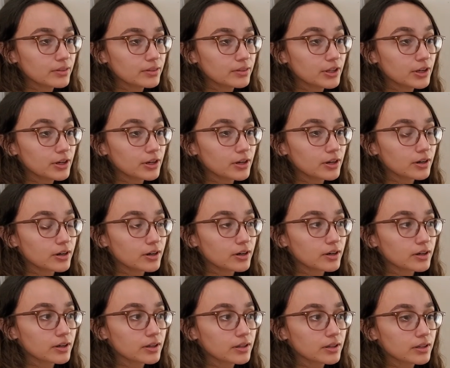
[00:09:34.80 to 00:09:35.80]

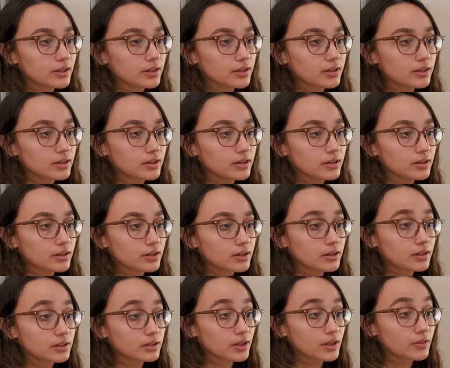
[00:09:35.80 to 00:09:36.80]
They're
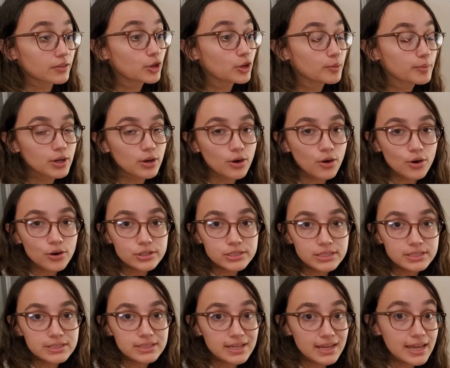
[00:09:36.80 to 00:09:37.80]
a little bit hard
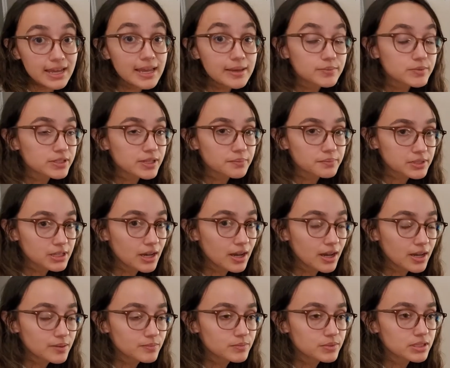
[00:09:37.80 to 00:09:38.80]
to tame
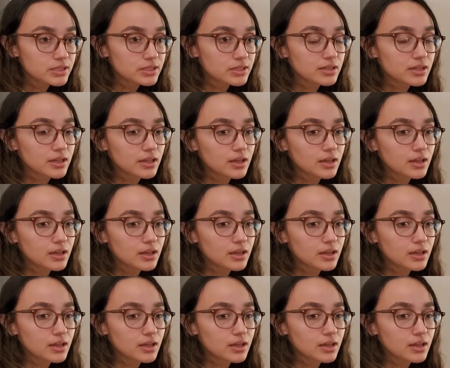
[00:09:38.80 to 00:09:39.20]
sometimes.